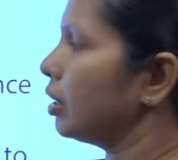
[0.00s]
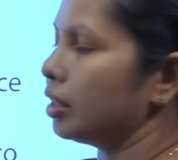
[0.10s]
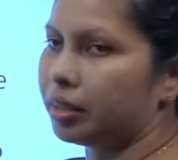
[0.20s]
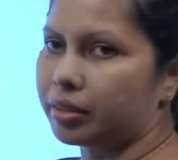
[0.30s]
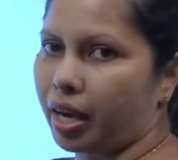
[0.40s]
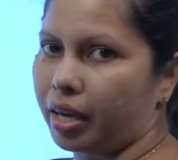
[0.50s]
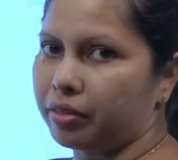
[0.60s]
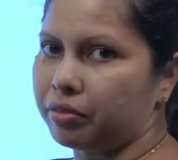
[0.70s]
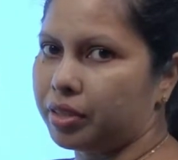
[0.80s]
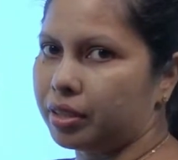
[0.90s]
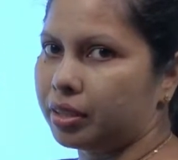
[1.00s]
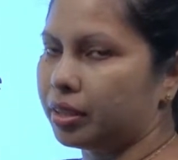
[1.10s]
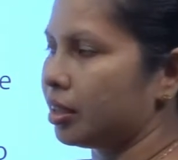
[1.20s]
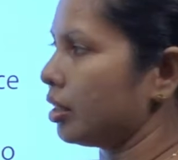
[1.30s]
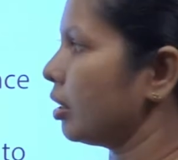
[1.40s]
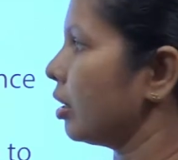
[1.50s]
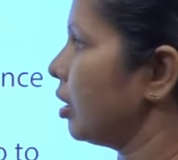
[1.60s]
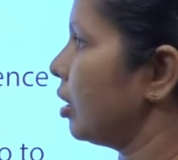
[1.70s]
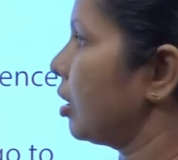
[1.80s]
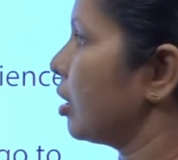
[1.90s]
arrived.
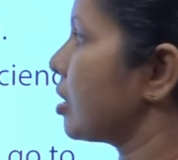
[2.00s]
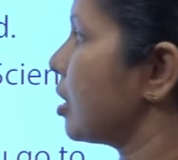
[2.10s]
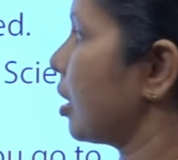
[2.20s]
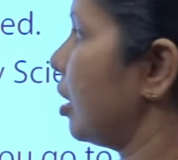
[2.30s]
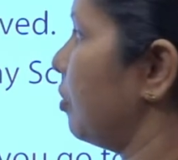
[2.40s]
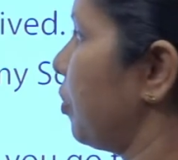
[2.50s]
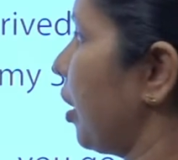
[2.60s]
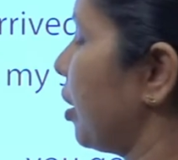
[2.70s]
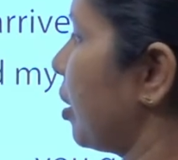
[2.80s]
The second one,